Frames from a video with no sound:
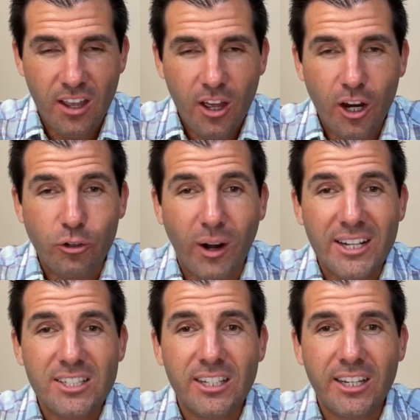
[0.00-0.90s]

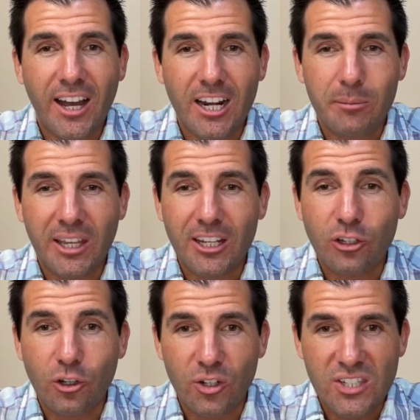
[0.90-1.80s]
across the economy in
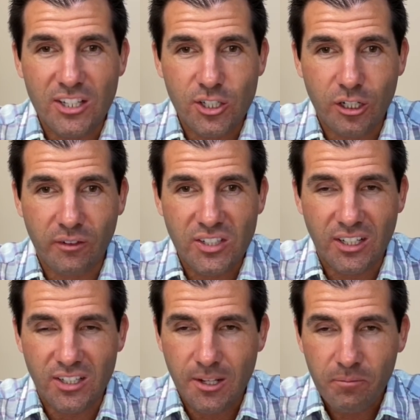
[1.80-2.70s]
goods and
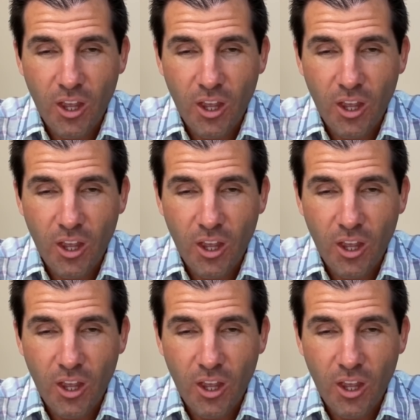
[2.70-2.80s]
services.